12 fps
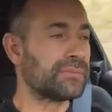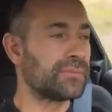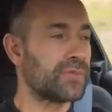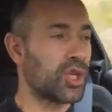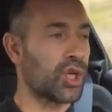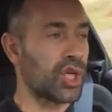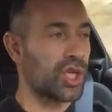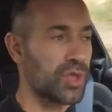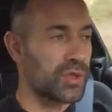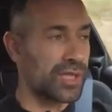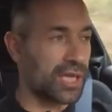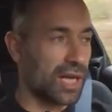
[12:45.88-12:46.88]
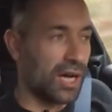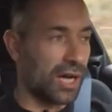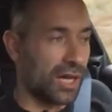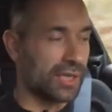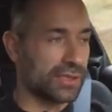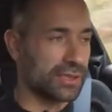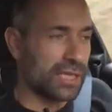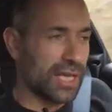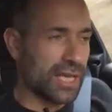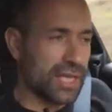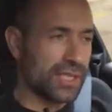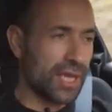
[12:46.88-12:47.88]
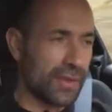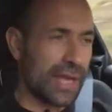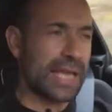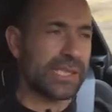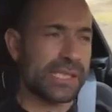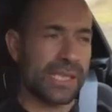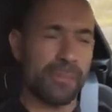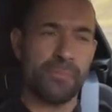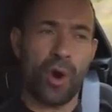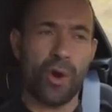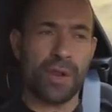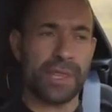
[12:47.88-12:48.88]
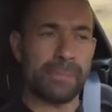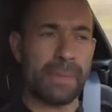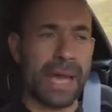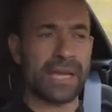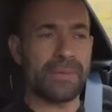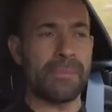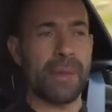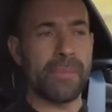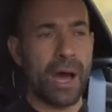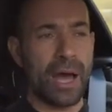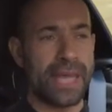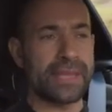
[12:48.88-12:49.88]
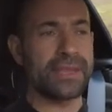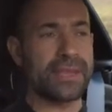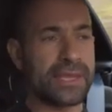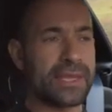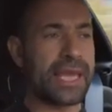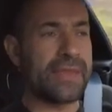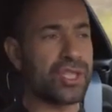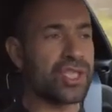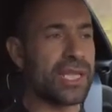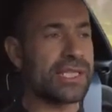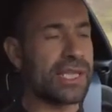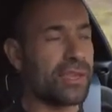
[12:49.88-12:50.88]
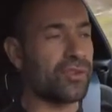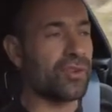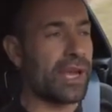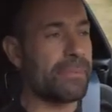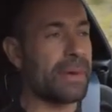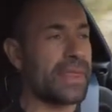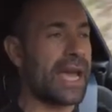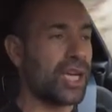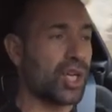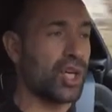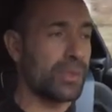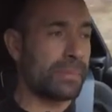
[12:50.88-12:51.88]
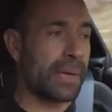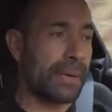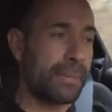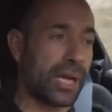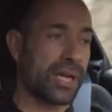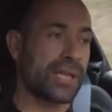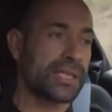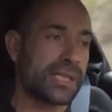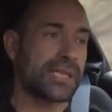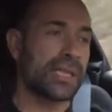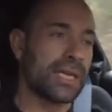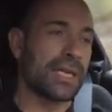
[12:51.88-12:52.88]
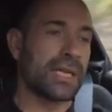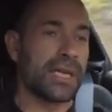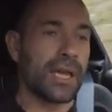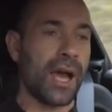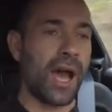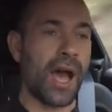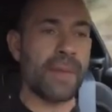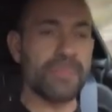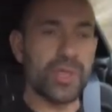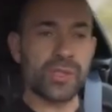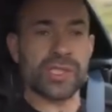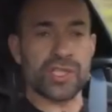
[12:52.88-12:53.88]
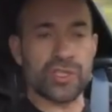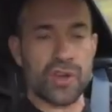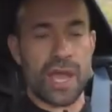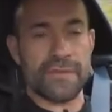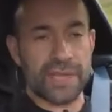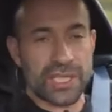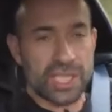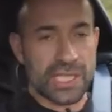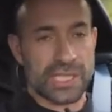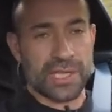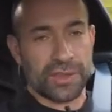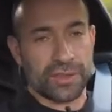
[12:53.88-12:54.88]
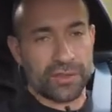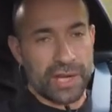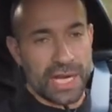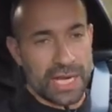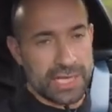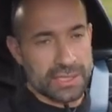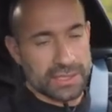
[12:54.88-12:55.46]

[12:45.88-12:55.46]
you could lose the car. So that's more on the back of my mind than the GT3, but that could be because I'm used to driving a GT3.